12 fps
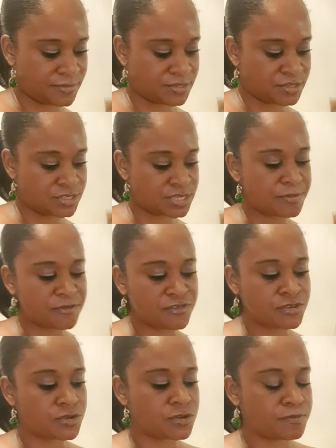Some of
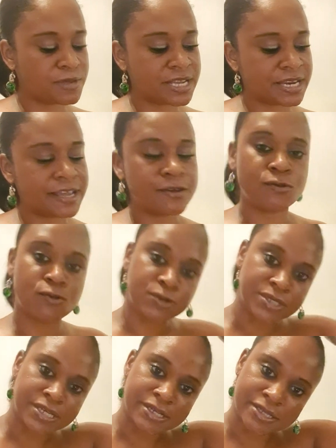you could be
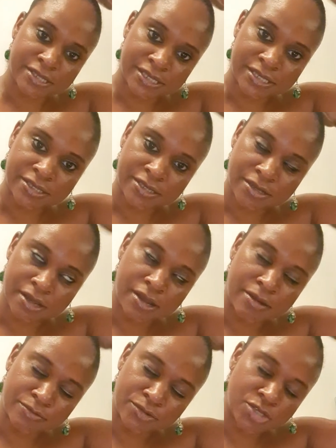clairaudiences,
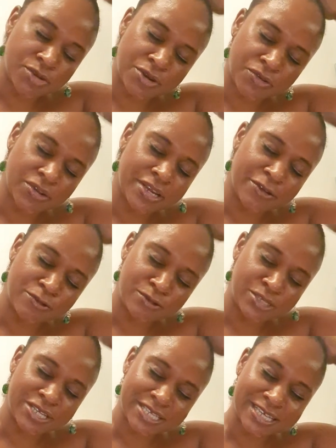sorry, not
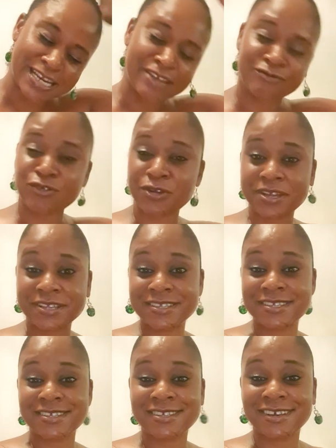clairaudience,
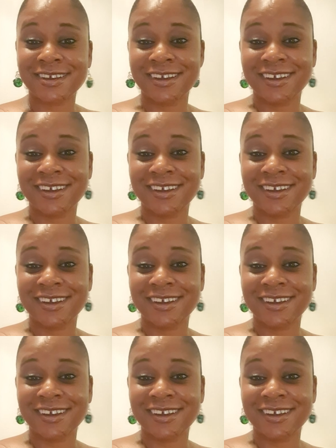clairvoyance